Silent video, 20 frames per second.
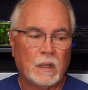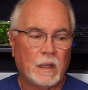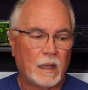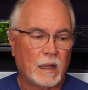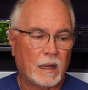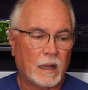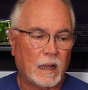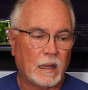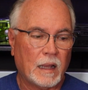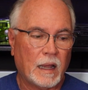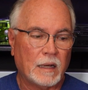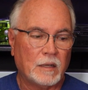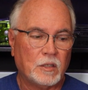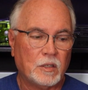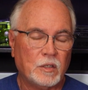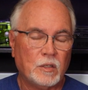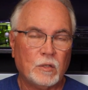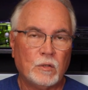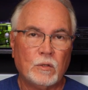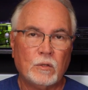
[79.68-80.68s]
And I like
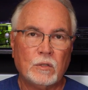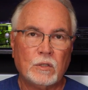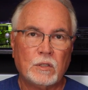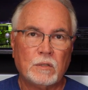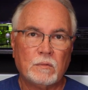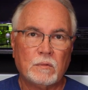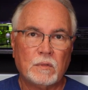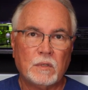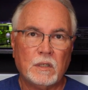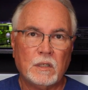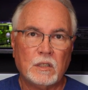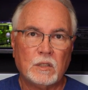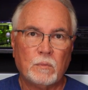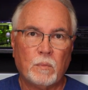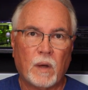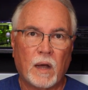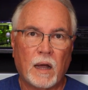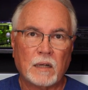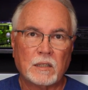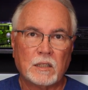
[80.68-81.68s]
to use these
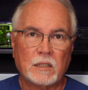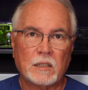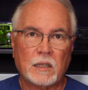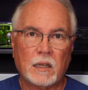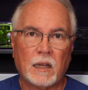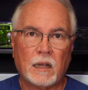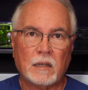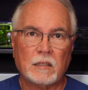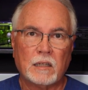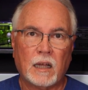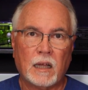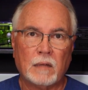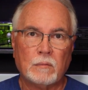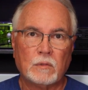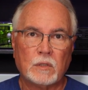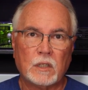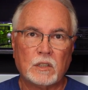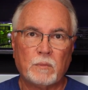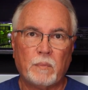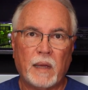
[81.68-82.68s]
boxes a lot of
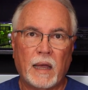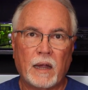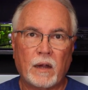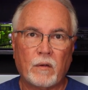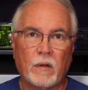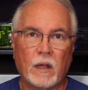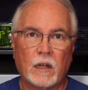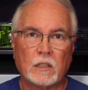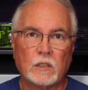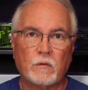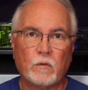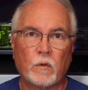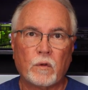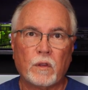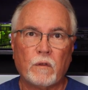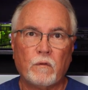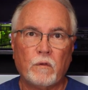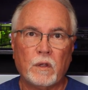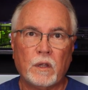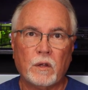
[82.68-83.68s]
times as backgrounds for
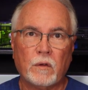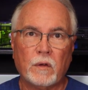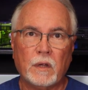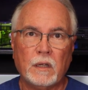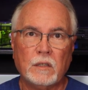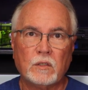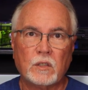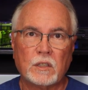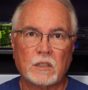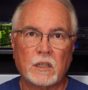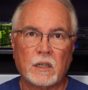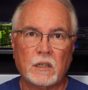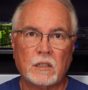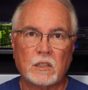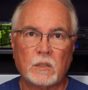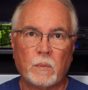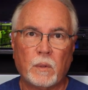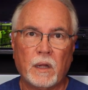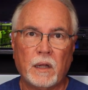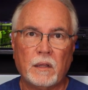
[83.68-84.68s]
the figurines as I
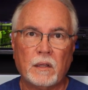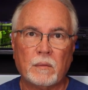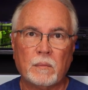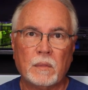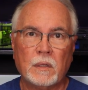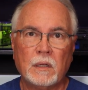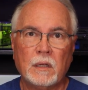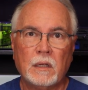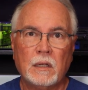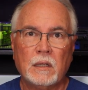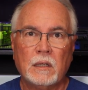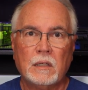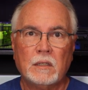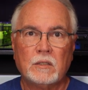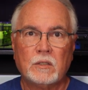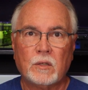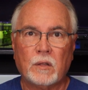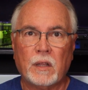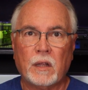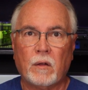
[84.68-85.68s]
display them.
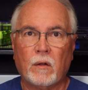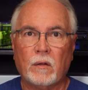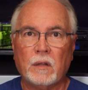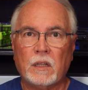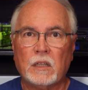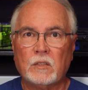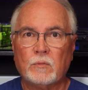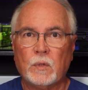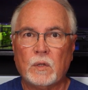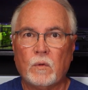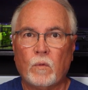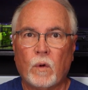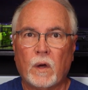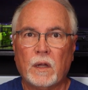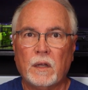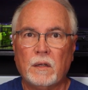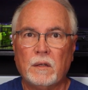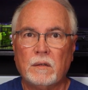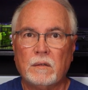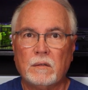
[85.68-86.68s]
So that only gives me
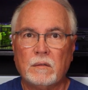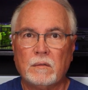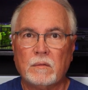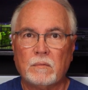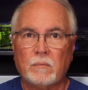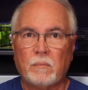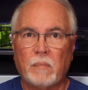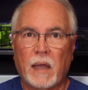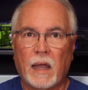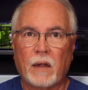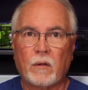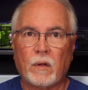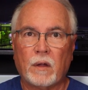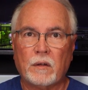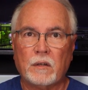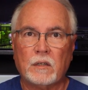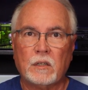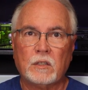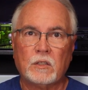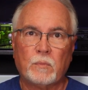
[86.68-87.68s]
one
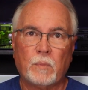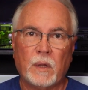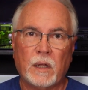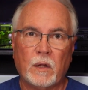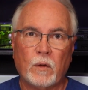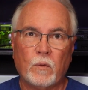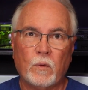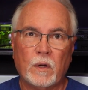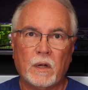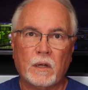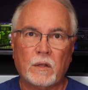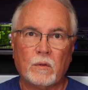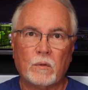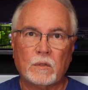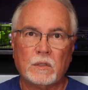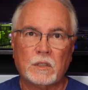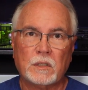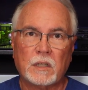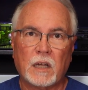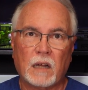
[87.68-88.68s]
background to display it with,
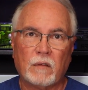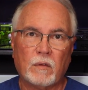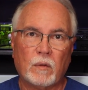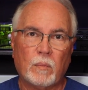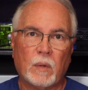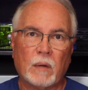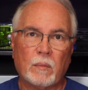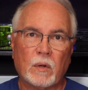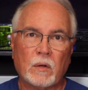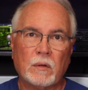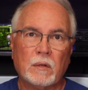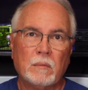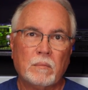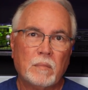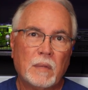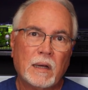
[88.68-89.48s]
which is kind of a bummer.